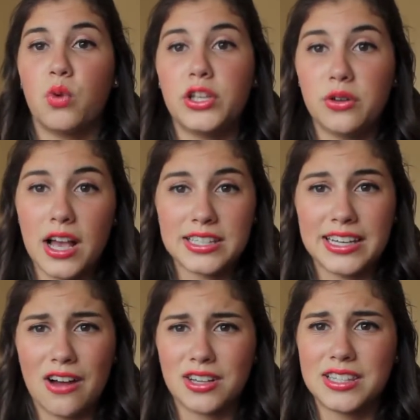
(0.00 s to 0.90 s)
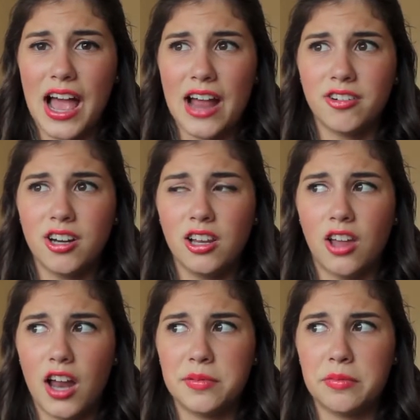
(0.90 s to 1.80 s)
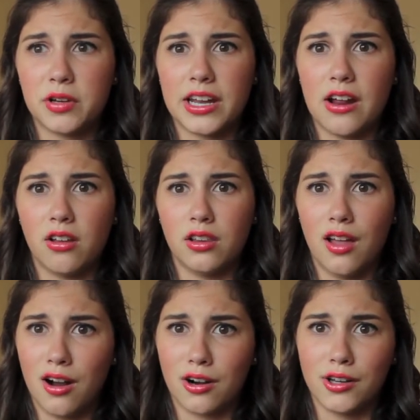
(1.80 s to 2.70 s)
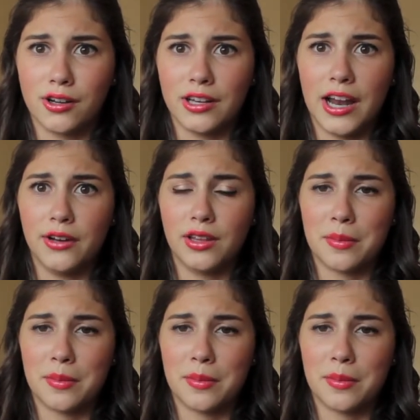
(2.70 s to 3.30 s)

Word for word: when you guys get out because I heard a lot of people get out a lot earlier than I do,